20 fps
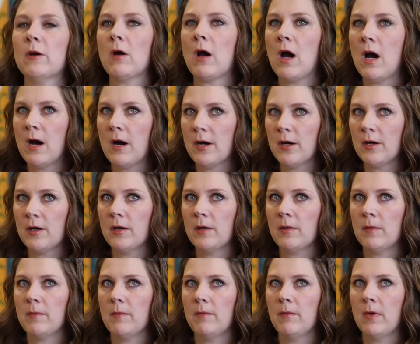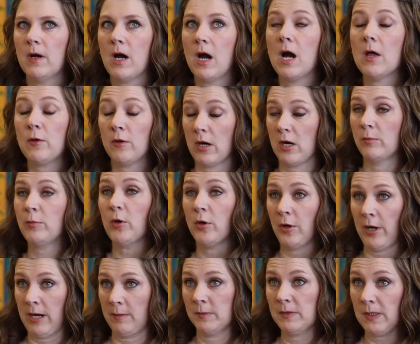There are other art
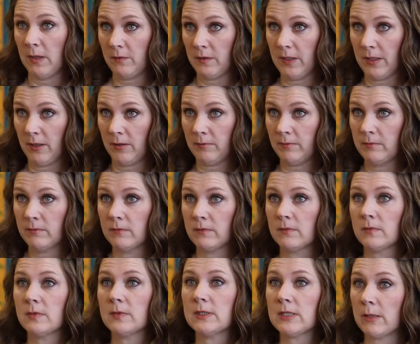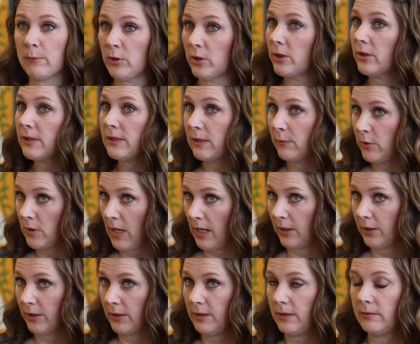programs out there. Some are good, some are
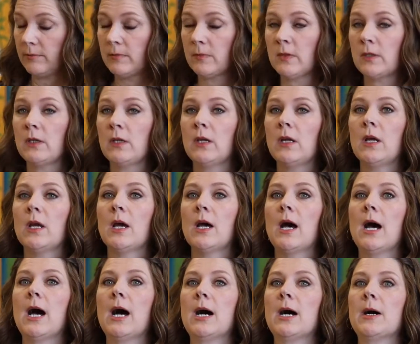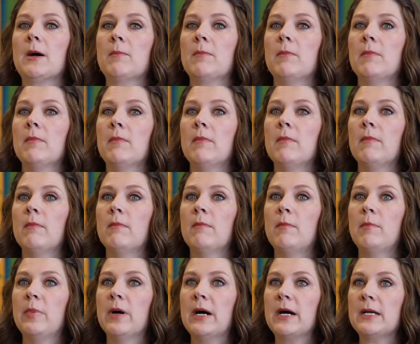not good. Um,
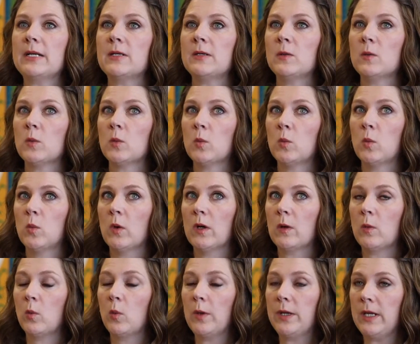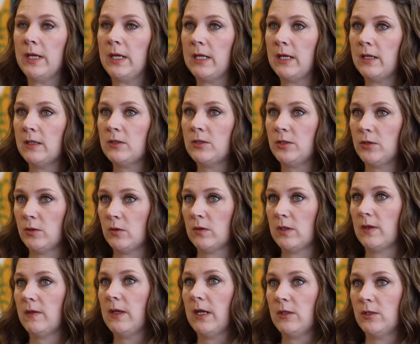but what we do
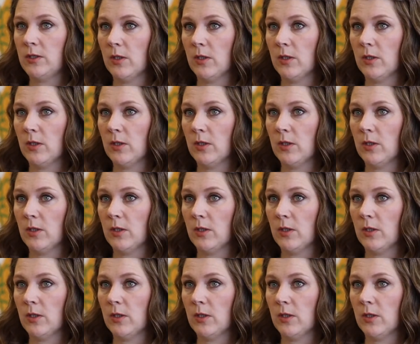that they